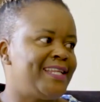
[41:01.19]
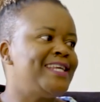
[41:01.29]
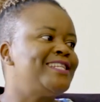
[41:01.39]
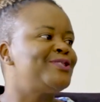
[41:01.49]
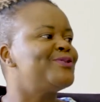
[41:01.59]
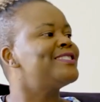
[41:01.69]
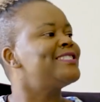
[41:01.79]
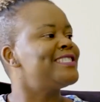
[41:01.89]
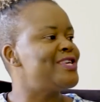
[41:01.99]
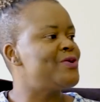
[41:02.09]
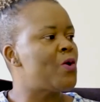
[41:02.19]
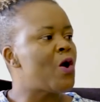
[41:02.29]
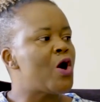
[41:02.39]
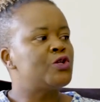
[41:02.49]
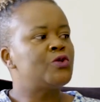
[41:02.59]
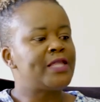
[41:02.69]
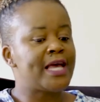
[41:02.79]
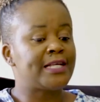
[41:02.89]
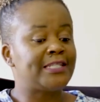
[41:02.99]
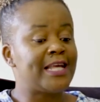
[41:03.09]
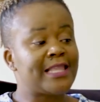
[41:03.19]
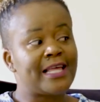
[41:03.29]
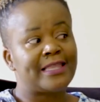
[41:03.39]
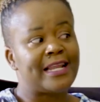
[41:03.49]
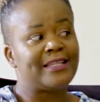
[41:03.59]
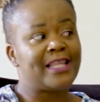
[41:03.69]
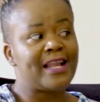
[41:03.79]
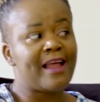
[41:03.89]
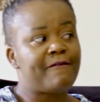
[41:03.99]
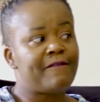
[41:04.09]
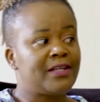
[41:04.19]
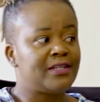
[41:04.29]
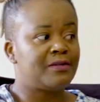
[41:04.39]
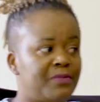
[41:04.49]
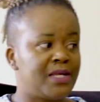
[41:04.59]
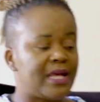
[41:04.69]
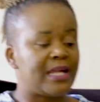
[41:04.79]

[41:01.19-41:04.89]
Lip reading: need to see you. To the extent that then affected me,